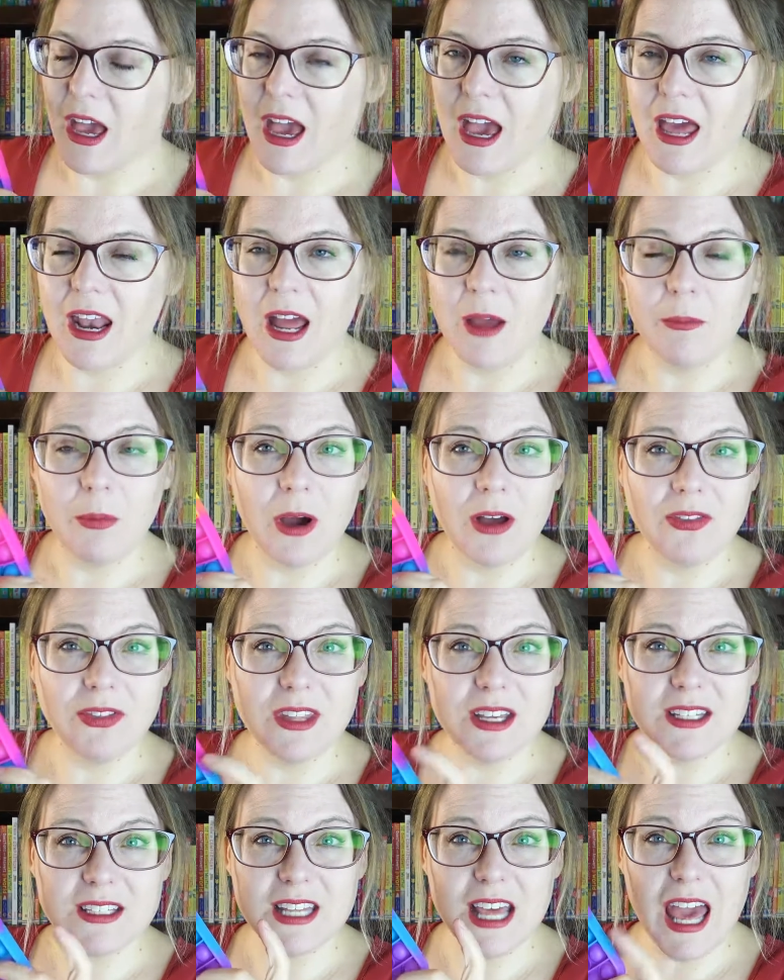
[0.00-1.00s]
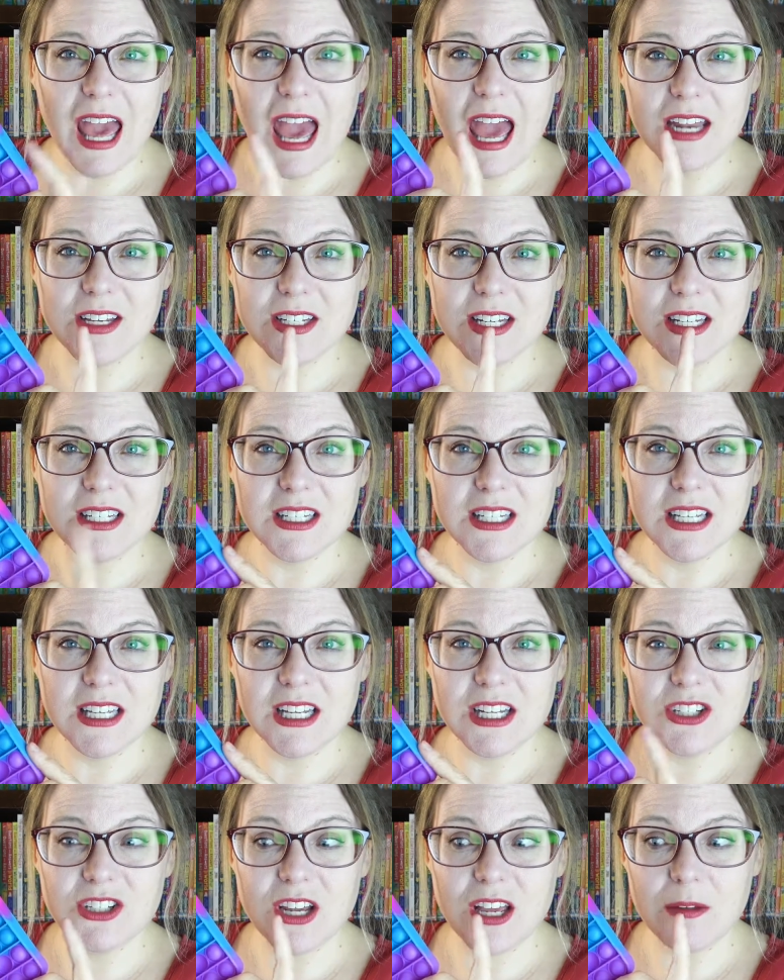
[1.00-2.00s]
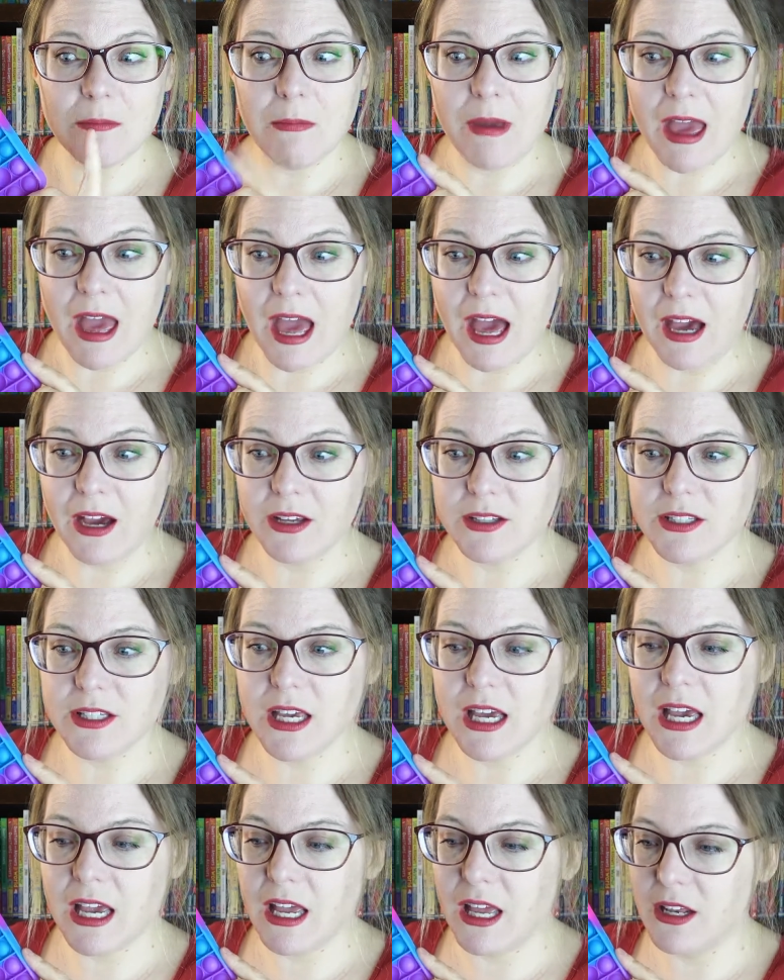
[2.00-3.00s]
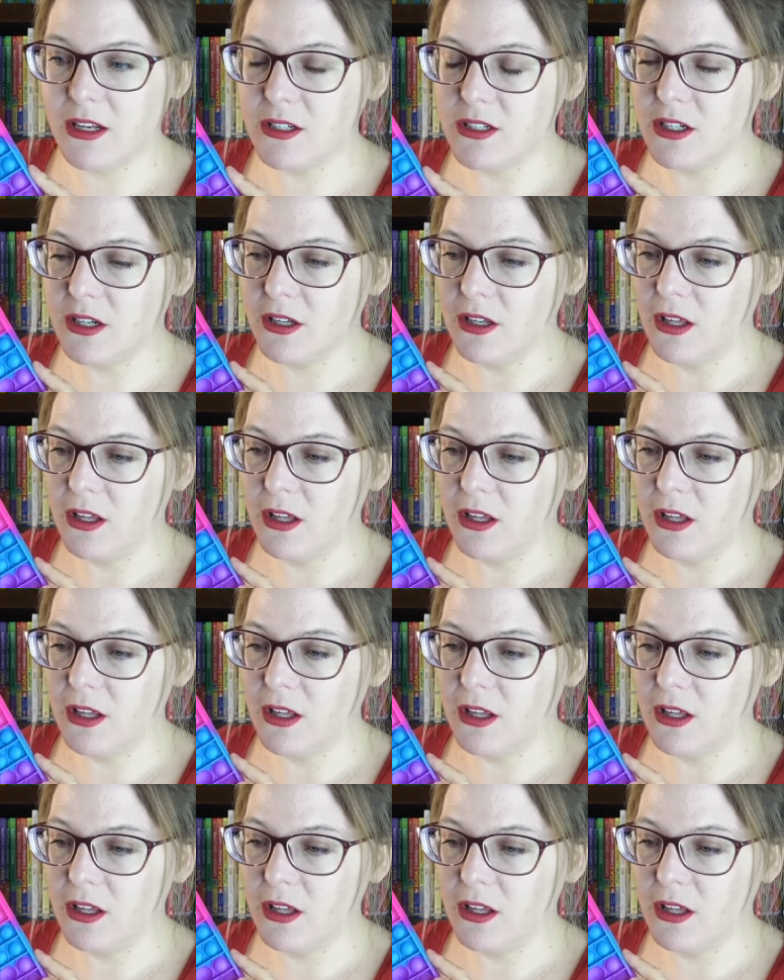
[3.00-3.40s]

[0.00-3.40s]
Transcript: And I bought this at TJ Maxx, and